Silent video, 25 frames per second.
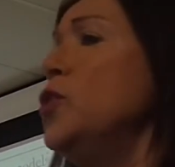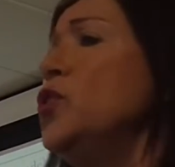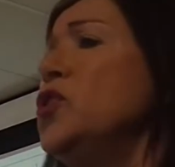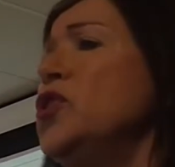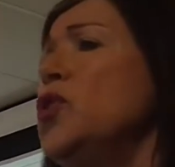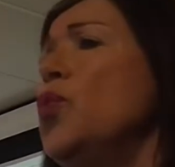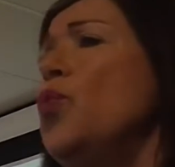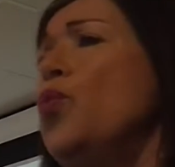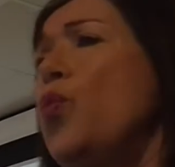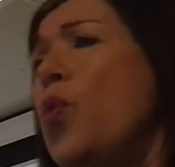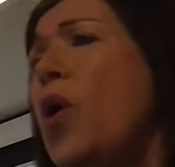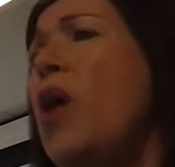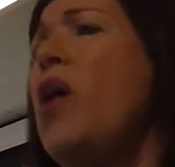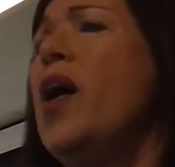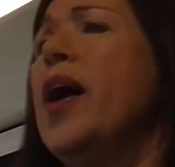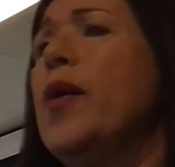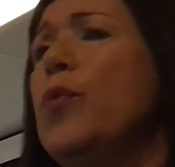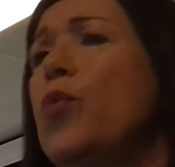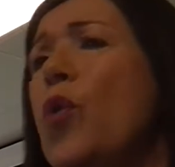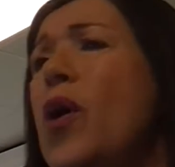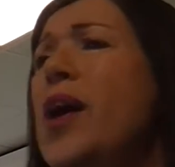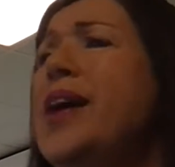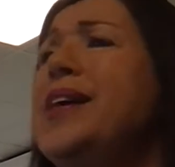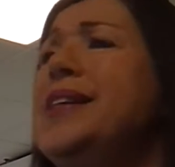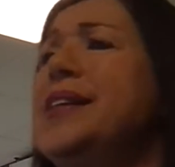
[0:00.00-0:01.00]
looked at why.
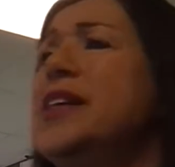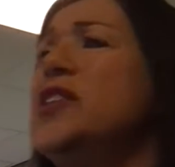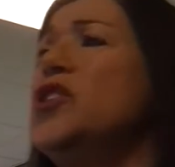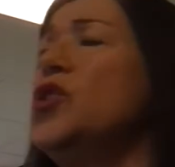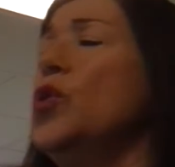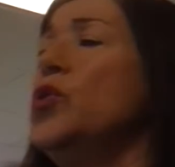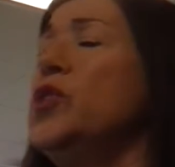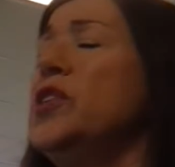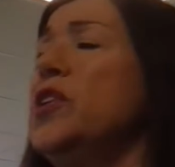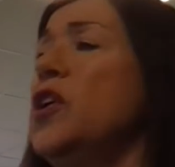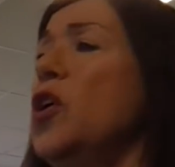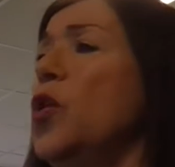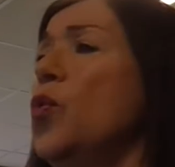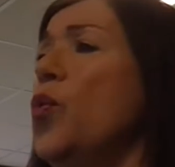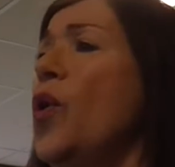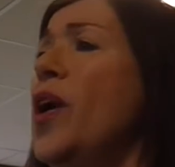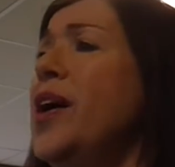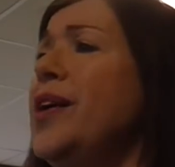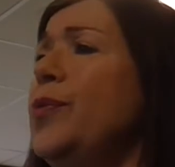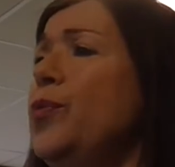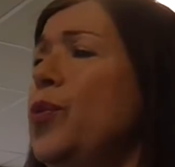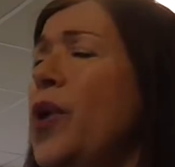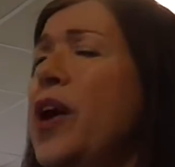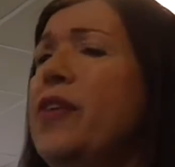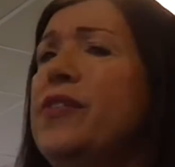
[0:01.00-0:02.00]
Why is it so slow?
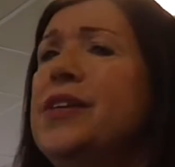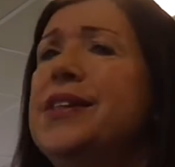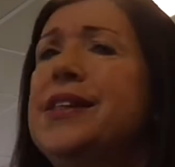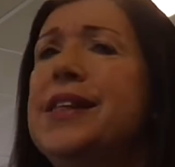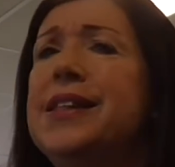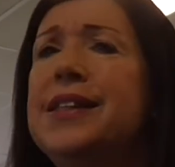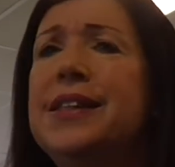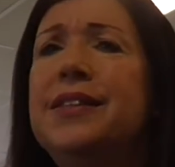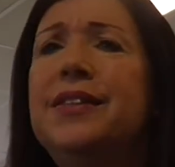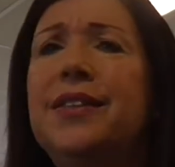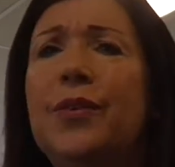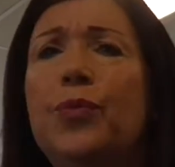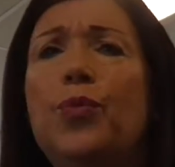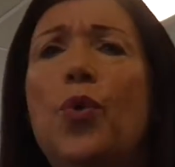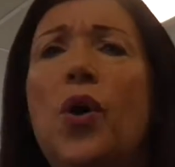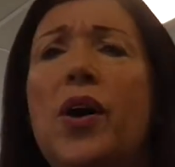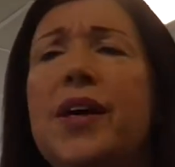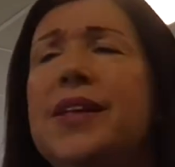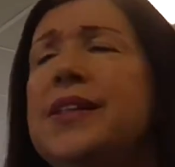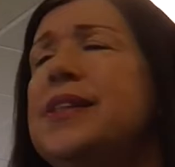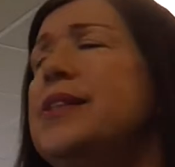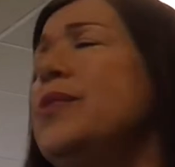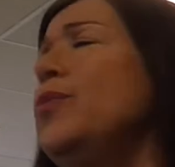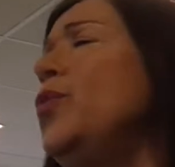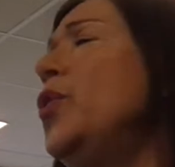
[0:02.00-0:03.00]
What
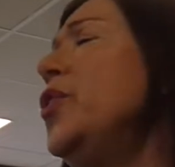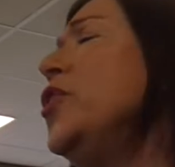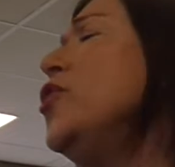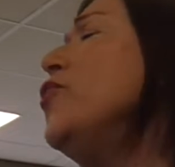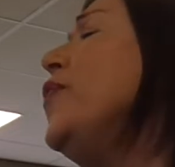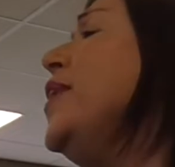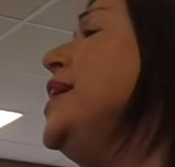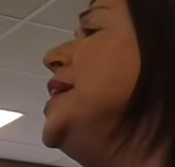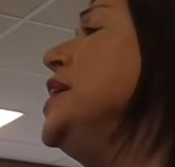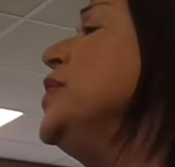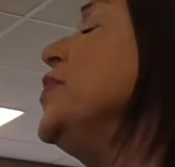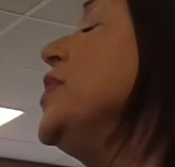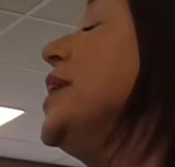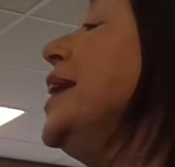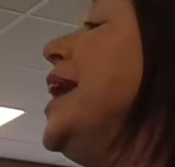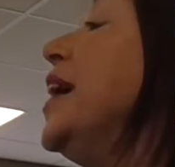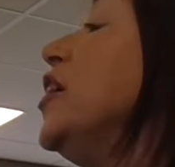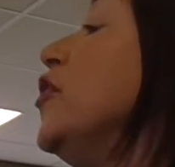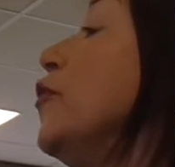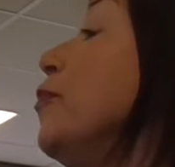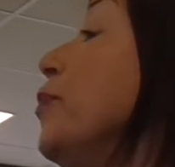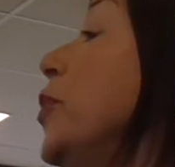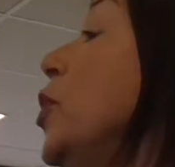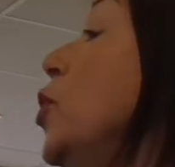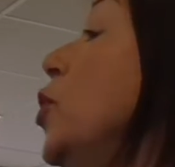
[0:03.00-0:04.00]
are the reasons for the lack of